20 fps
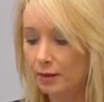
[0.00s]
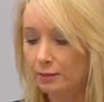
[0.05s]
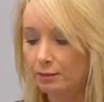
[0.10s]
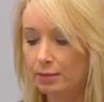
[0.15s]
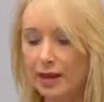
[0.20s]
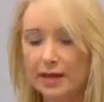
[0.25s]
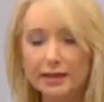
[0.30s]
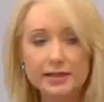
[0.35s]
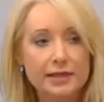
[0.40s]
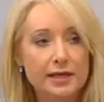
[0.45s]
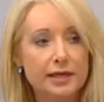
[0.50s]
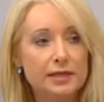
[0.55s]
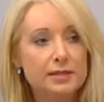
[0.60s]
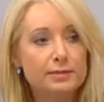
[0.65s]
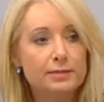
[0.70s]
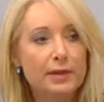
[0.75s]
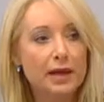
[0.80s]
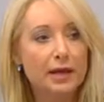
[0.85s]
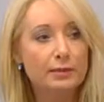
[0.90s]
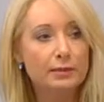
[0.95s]
Blood
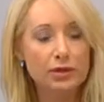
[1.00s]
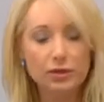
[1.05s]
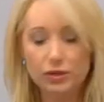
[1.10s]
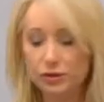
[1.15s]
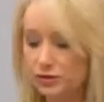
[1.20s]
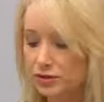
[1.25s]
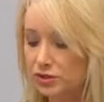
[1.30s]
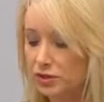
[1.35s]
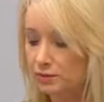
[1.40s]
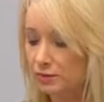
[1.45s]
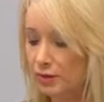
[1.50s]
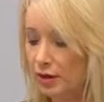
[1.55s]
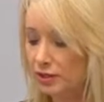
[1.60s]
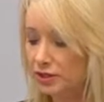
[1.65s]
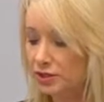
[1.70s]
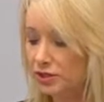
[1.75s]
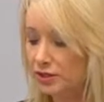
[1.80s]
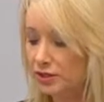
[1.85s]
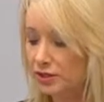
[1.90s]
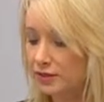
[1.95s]
tests may be used to
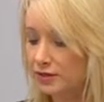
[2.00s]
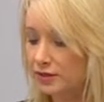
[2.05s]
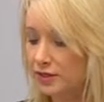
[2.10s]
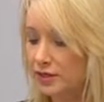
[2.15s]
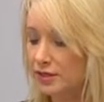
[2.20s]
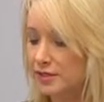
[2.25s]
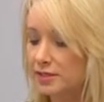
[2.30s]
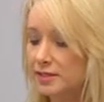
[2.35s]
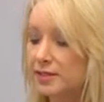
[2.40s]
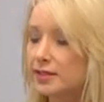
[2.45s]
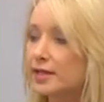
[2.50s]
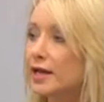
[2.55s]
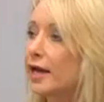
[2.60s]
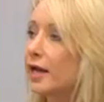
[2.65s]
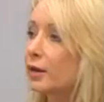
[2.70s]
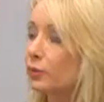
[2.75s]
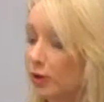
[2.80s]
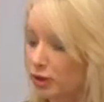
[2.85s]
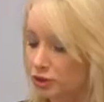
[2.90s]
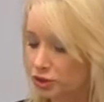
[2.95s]
monitor the C
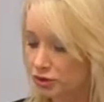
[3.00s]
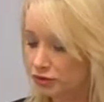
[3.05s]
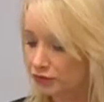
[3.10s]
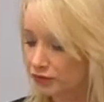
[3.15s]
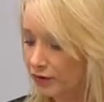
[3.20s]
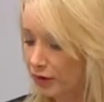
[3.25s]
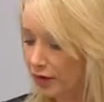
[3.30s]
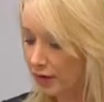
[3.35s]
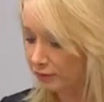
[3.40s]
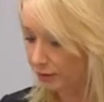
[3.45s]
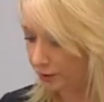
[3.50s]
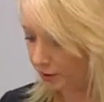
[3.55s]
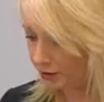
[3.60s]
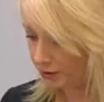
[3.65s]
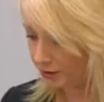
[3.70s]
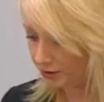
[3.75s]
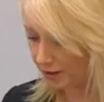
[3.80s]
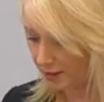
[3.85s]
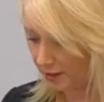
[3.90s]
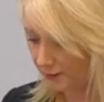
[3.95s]
A one twenty-five
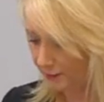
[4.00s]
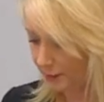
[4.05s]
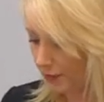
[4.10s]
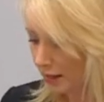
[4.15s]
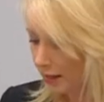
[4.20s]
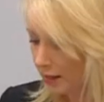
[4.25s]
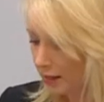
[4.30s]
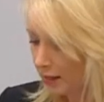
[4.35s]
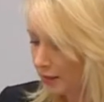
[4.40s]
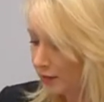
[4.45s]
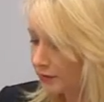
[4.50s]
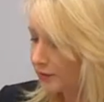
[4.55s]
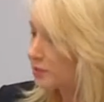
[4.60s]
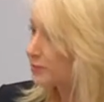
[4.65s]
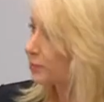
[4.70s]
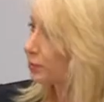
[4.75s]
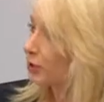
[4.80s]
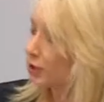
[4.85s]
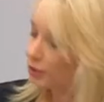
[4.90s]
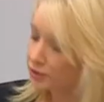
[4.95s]
protein. This
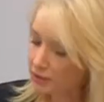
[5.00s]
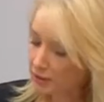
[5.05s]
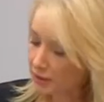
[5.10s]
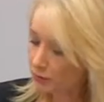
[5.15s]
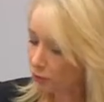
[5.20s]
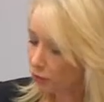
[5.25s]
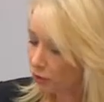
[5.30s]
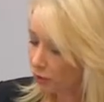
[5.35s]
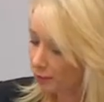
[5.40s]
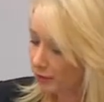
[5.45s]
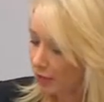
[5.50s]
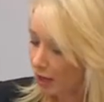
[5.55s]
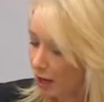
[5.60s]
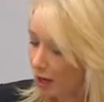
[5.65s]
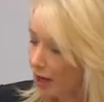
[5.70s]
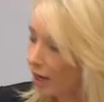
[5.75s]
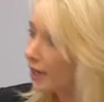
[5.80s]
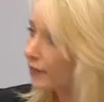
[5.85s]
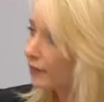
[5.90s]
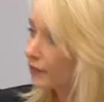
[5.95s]
protein will be
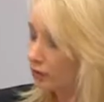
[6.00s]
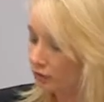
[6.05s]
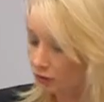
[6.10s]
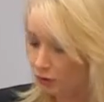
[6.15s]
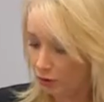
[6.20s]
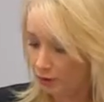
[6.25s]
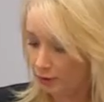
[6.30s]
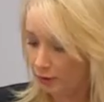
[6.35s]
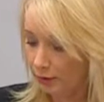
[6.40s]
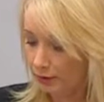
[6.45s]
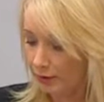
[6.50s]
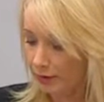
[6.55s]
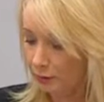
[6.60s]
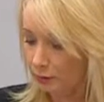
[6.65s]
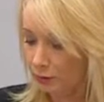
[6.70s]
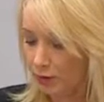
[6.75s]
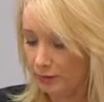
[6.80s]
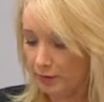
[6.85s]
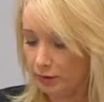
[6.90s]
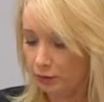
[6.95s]
higher than normal
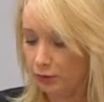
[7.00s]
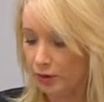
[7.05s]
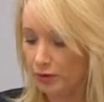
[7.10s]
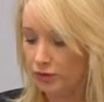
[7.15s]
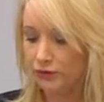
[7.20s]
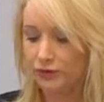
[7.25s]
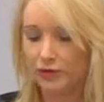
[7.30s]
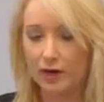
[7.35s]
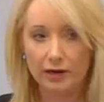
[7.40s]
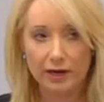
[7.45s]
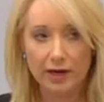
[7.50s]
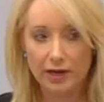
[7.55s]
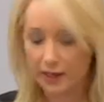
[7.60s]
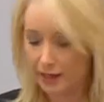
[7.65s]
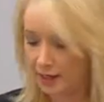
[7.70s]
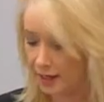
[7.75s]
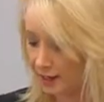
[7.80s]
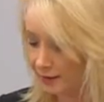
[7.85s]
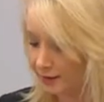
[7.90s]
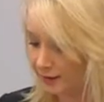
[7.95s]
in women with ovarian
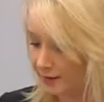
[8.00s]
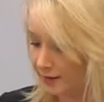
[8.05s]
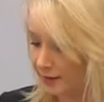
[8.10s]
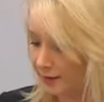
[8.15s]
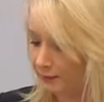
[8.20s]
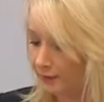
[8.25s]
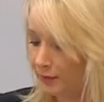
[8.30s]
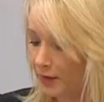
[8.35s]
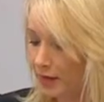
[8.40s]
cancer.